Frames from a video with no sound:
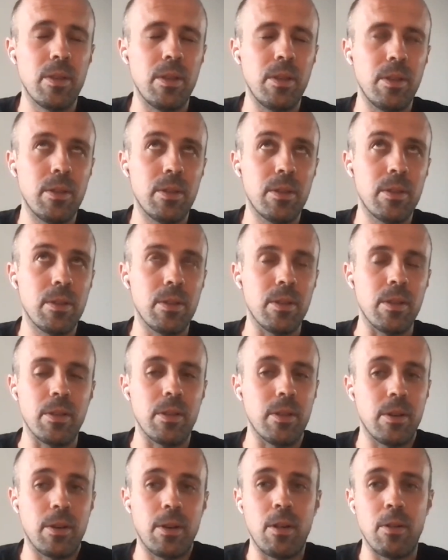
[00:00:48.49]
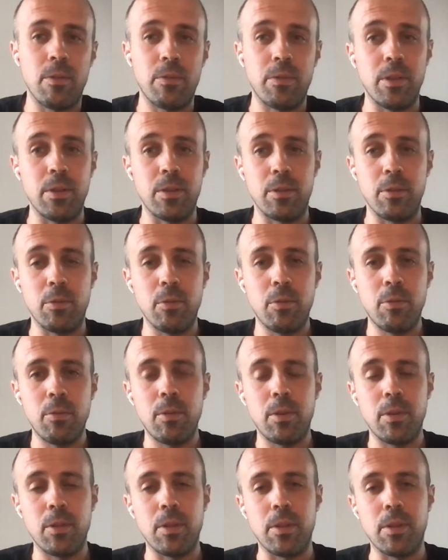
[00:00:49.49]
6.5 years
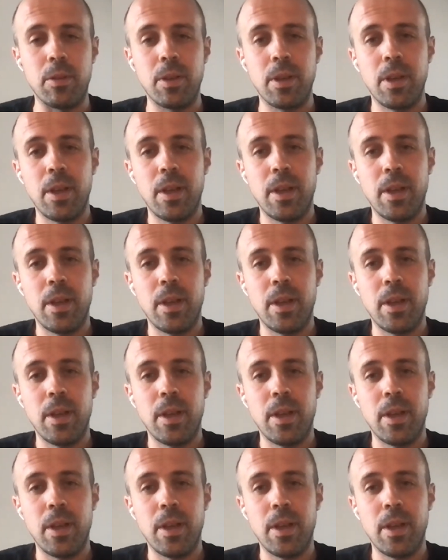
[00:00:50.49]
ago, I think.